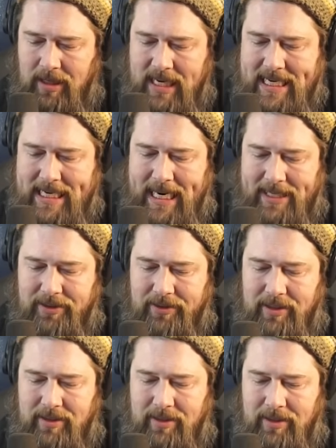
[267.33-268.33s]

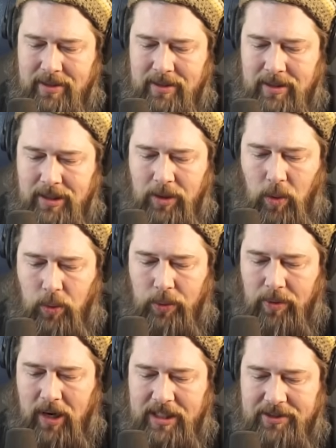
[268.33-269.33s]
deserts. Gold
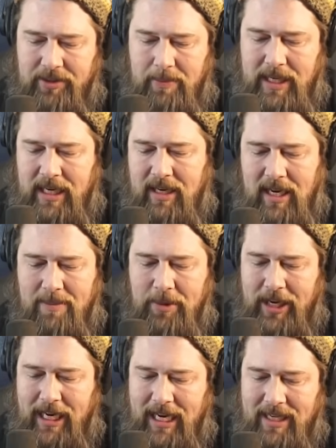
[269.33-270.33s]
Rush. So many
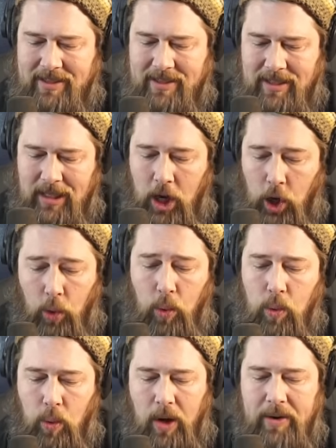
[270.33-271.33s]
cowboy hats.
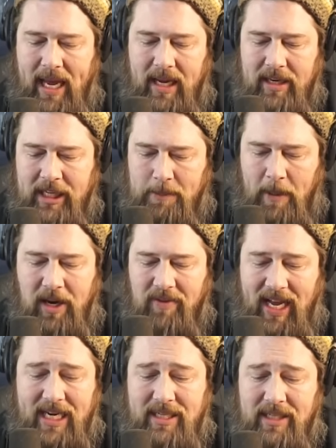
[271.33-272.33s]
Ooh, okay. Inspiring
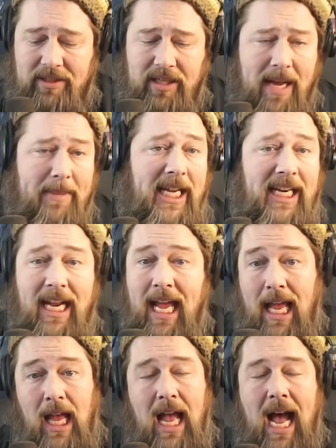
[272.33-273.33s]
Advantage. I mean,
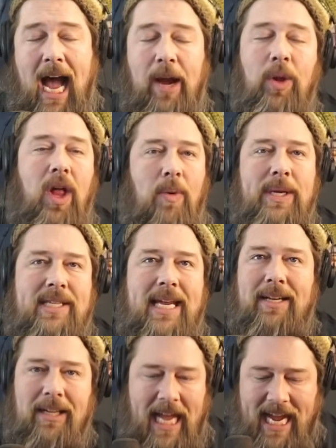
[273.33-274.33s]
I will always take
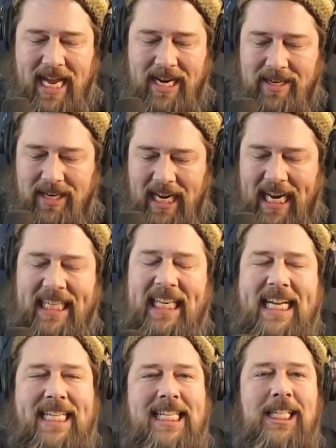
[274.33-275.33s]
a land. At
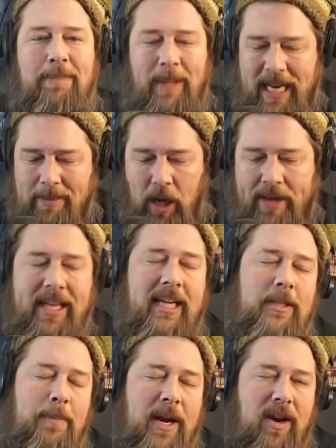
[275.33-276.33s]
least it's playable. I think
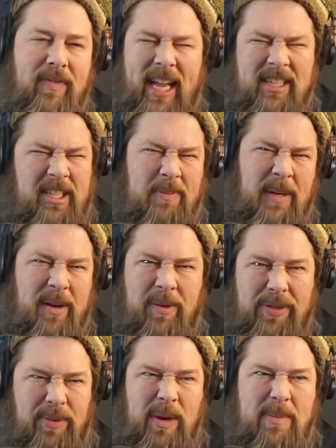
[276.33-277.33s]
Inspiring Advantage probably
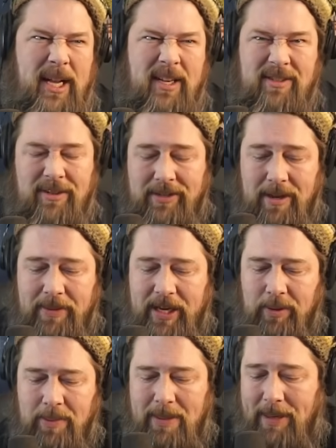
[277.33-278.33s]
worth $3 or something
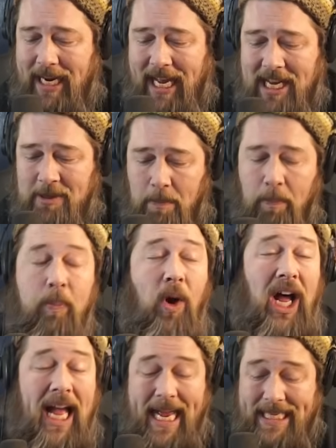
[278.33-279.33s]
would be my guess.
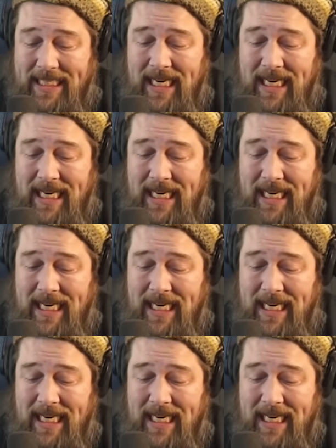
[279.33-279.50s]
But